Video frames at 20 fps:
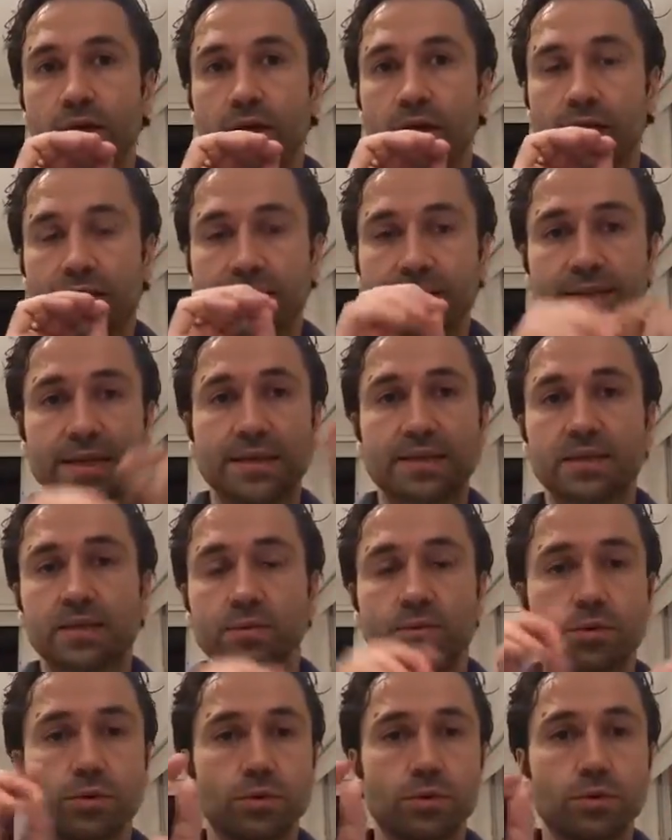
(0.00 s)

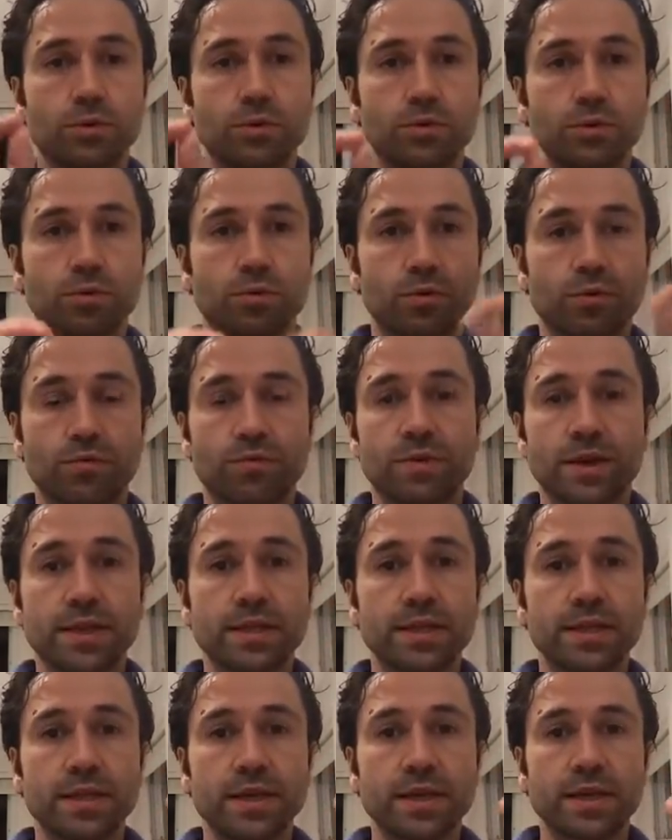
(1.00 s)
accessible, usable,
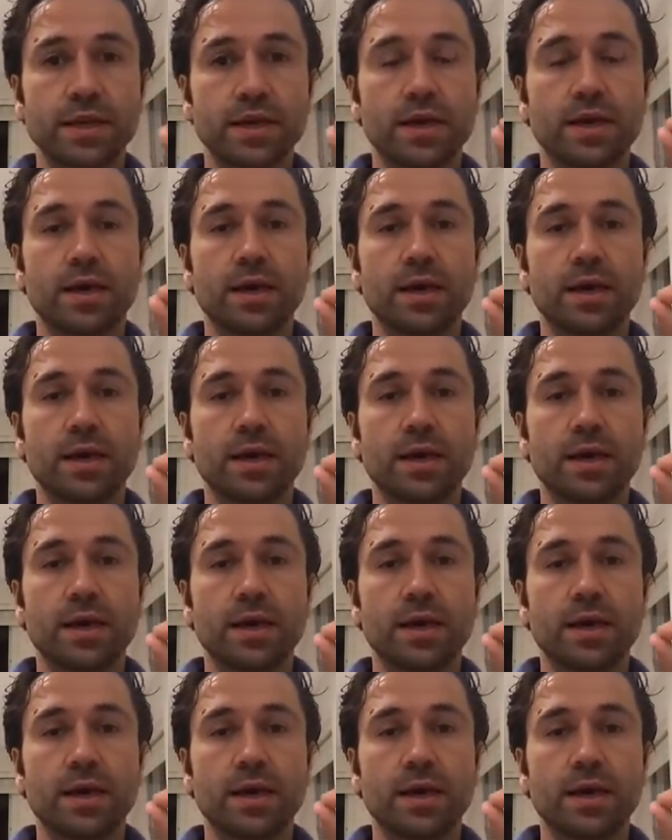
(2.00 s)
friendly,